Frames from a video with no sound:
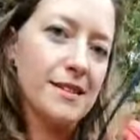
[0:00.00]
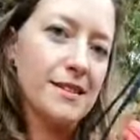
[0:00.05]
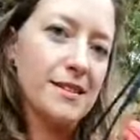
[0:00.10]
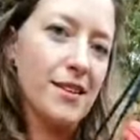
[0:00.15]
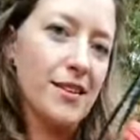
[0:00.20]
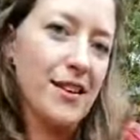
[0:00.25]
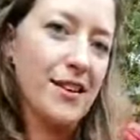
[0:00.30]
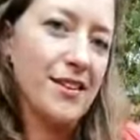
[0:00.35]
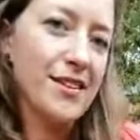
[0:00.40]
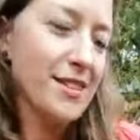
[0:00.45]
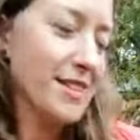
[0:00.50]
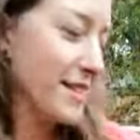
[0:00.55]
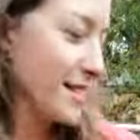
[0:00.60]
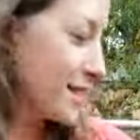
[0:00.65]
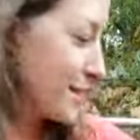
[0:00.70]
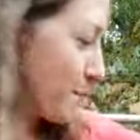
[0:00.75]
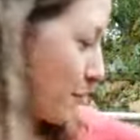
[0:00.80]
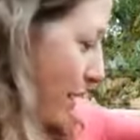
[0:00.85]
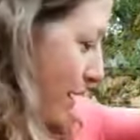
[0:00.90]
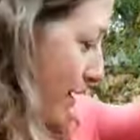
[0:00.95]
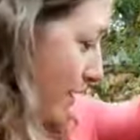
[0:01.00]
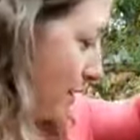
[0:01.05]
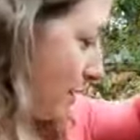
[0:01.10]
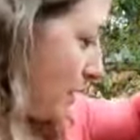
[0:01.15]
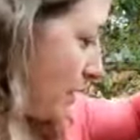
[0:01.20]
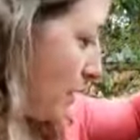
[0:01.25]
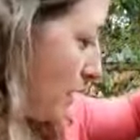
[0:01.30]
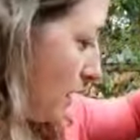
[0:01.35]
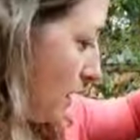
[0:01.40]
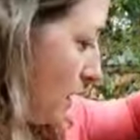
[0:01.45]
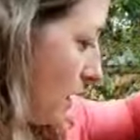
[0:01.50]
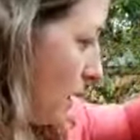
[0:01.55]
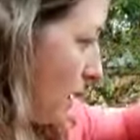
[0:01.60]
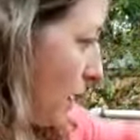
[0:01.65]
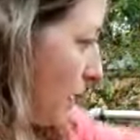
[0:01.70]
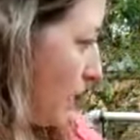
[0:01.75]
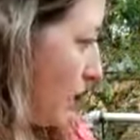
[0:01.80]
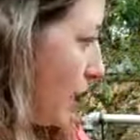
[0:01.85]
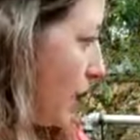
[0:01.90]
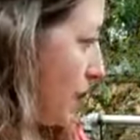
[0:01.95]
So there's this one.
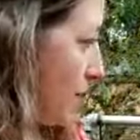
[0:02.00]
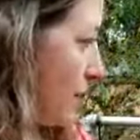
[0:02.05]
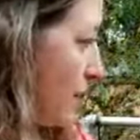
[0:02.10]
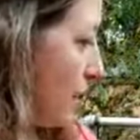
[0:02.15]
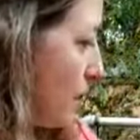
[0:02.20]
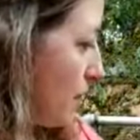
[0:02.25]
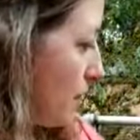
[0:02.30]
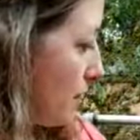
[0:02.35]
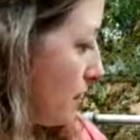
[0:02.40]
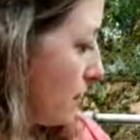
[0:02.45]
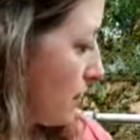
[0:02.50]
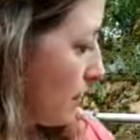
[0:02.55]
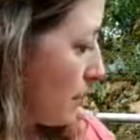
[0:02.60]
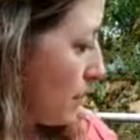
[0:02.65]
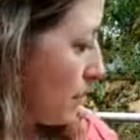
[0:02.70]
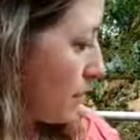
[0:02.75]
And then